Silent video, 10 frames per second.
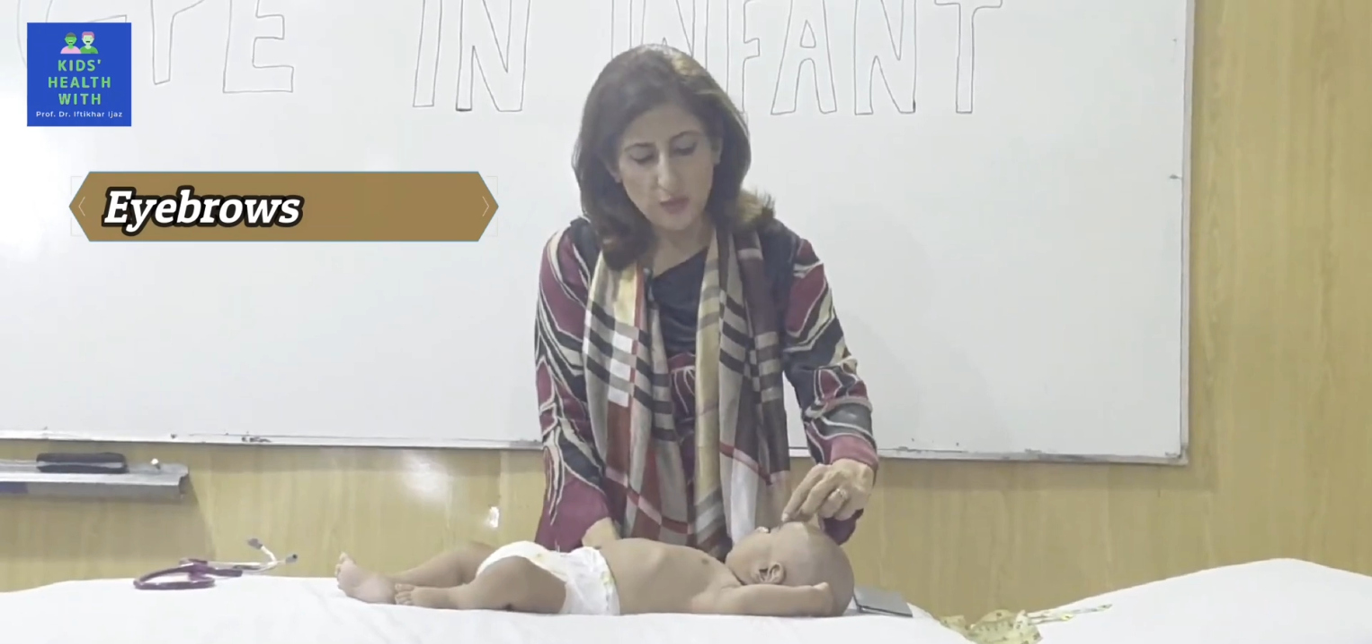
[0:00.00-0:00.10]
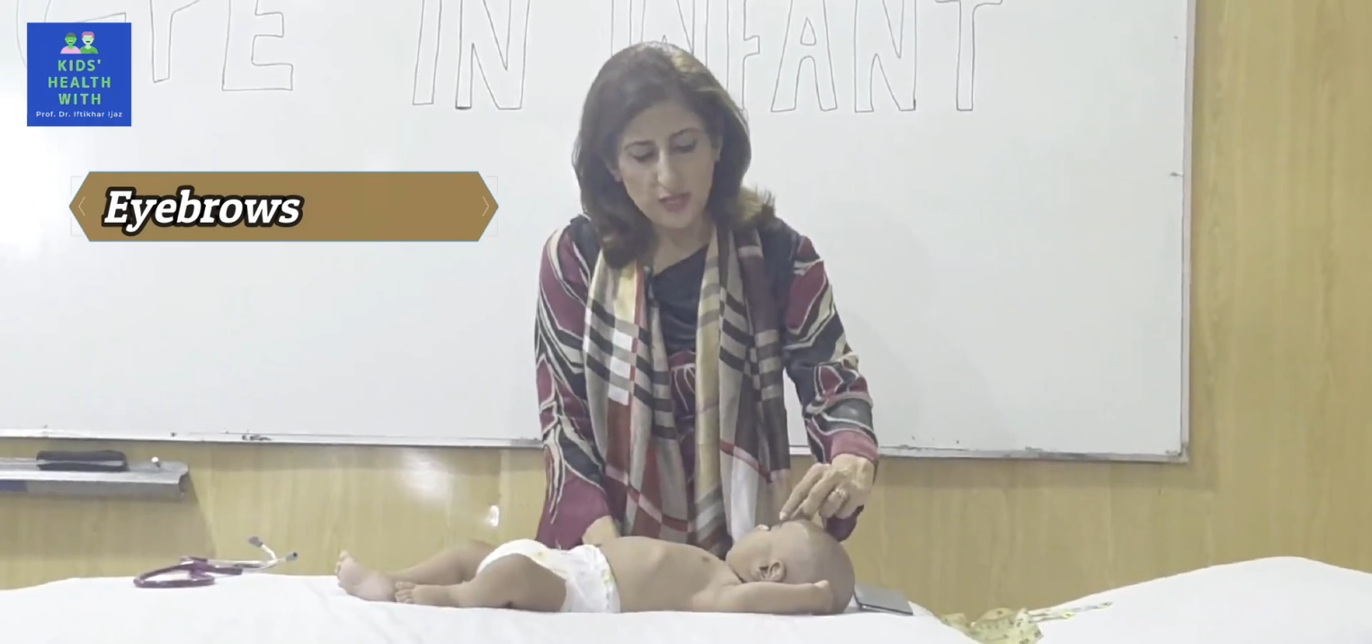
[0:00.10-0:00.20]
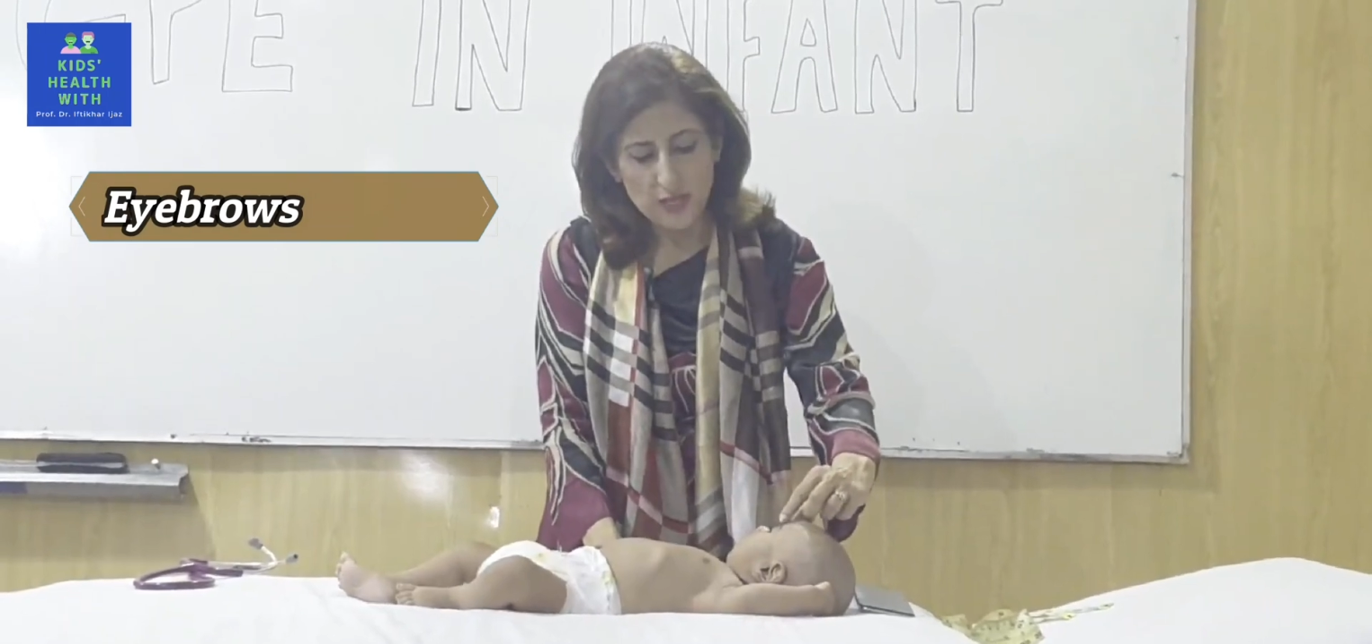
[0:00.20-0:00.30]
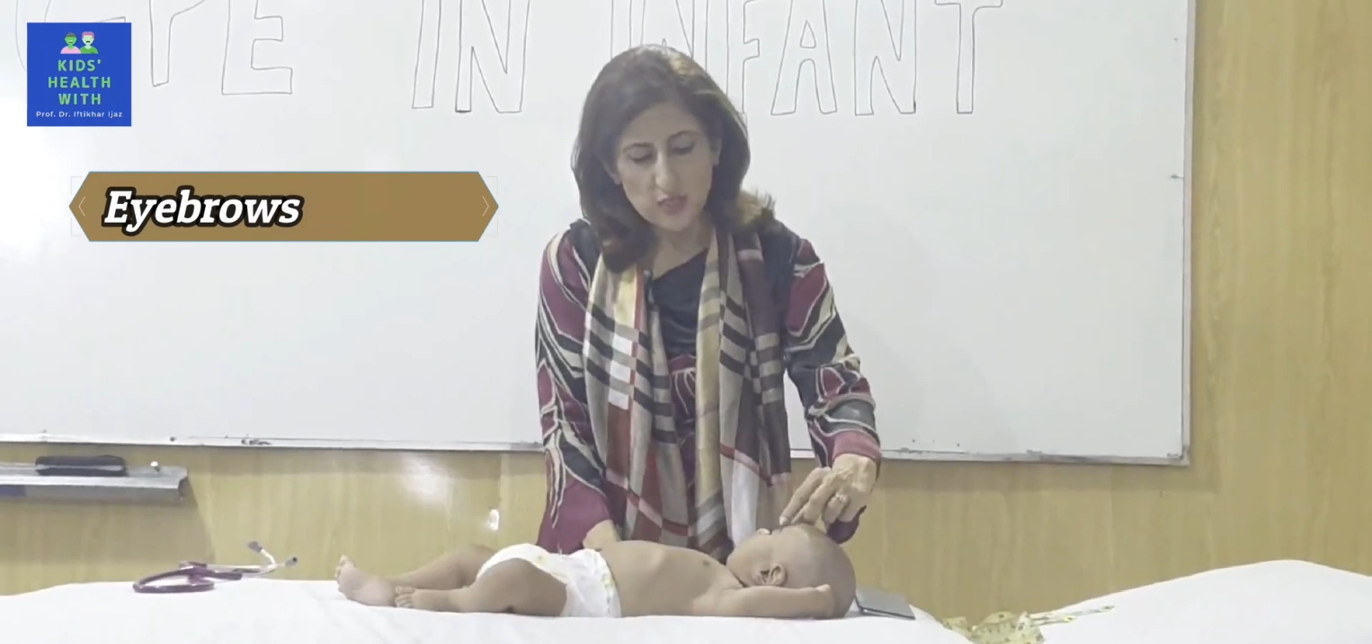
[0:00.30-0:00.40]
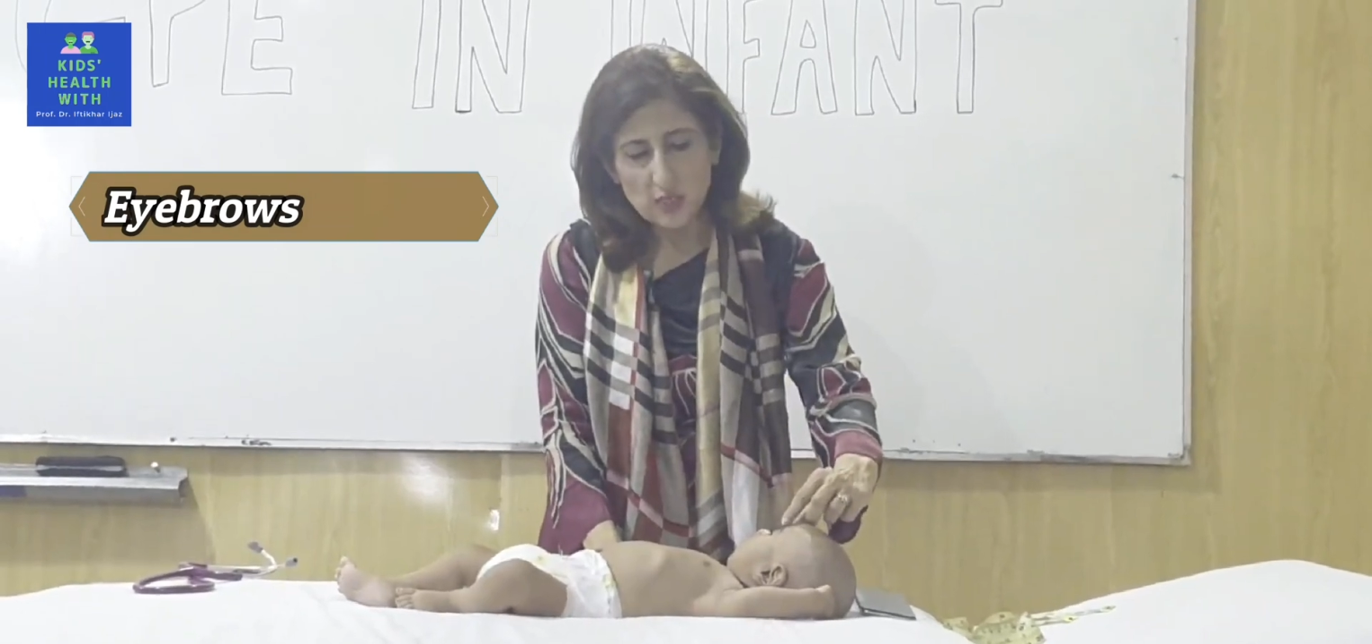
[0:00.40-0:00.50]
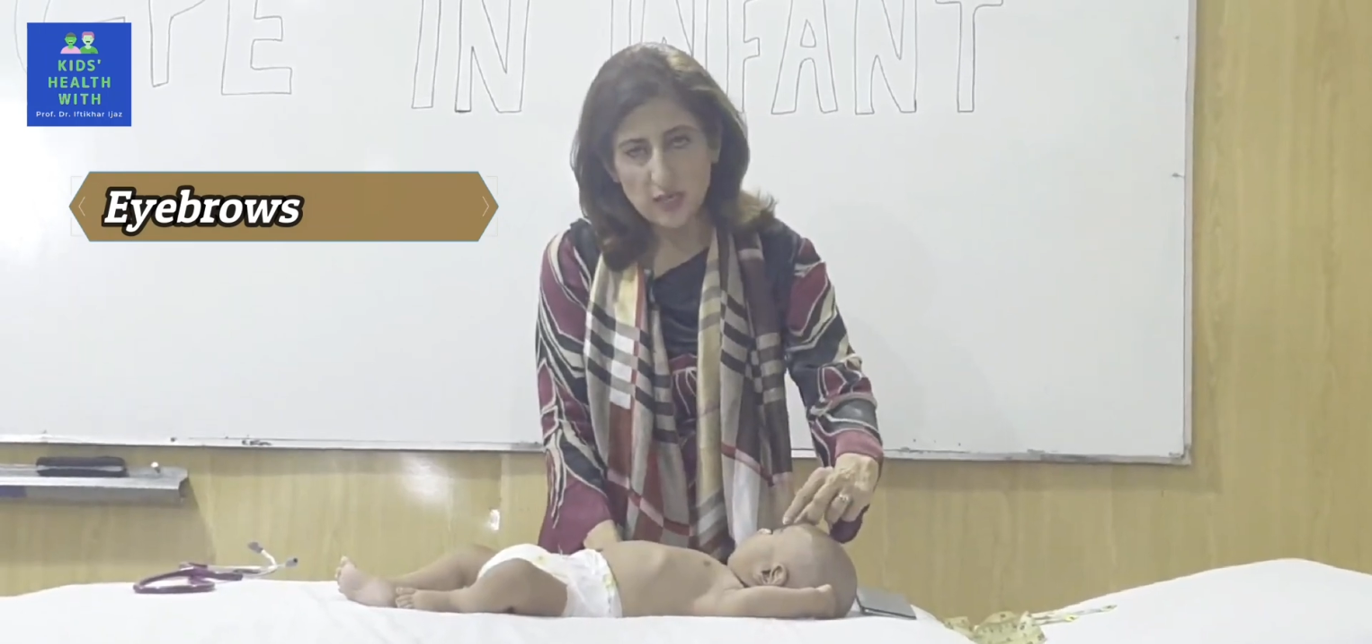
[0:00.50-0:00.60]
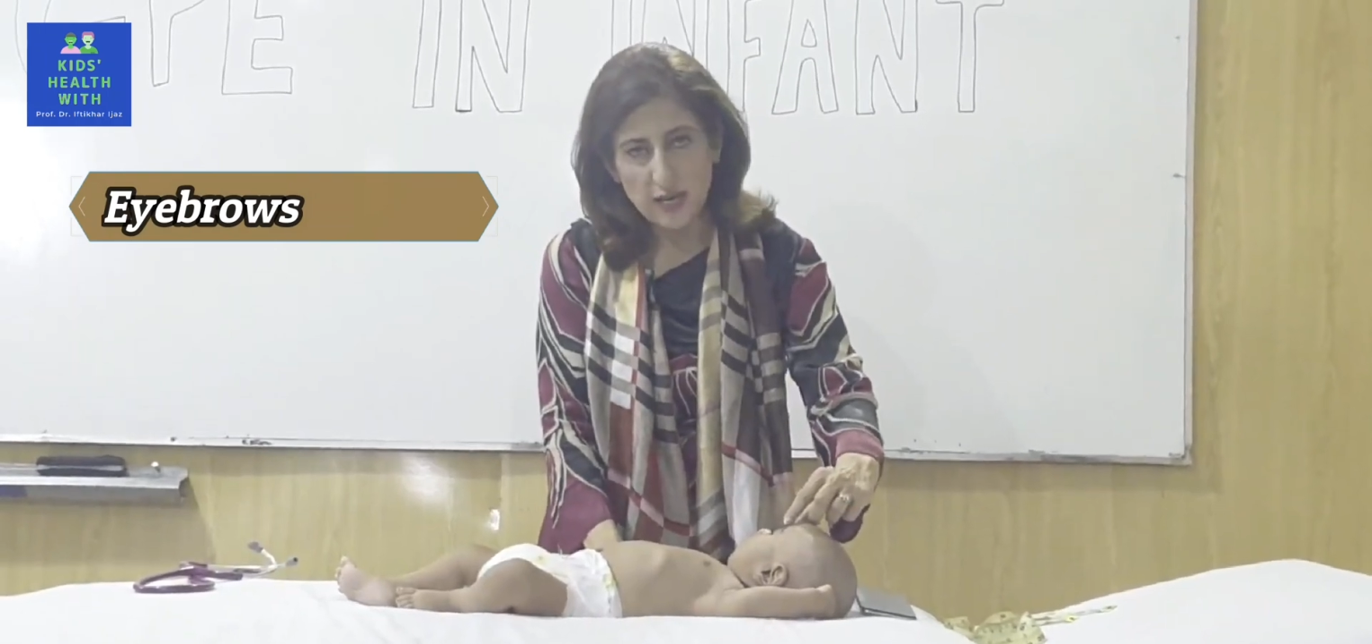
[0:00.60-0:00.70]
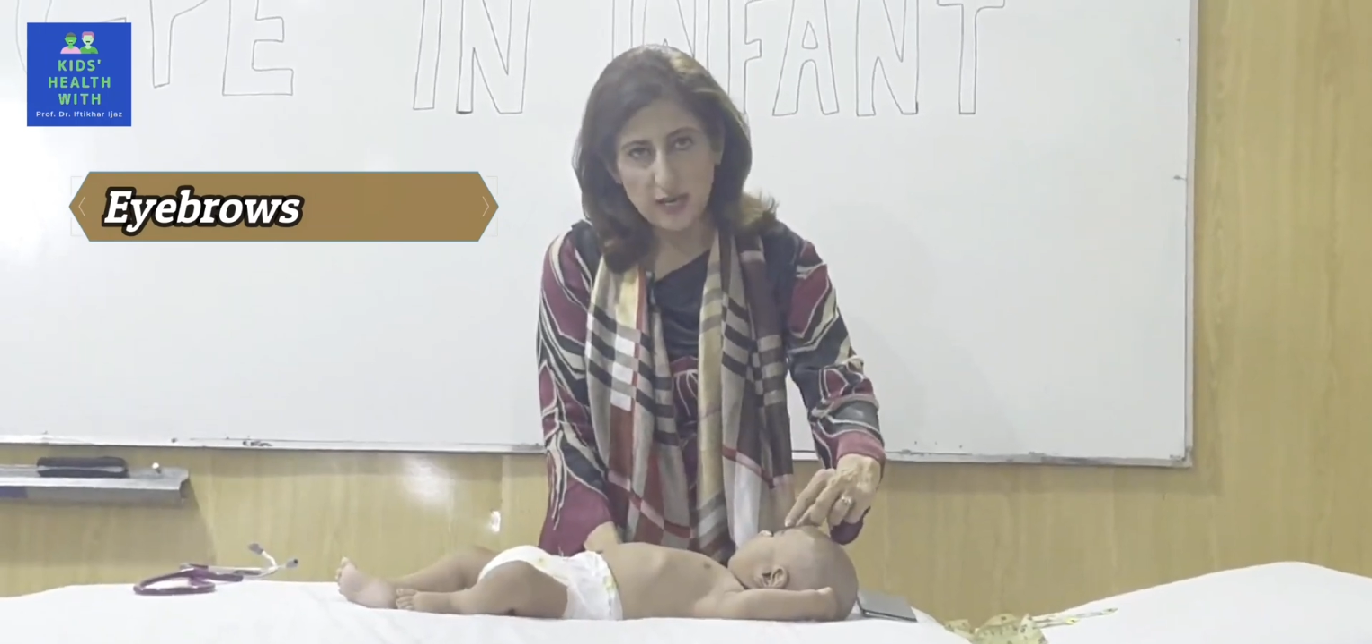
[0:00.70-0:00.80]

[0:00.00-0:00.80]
placed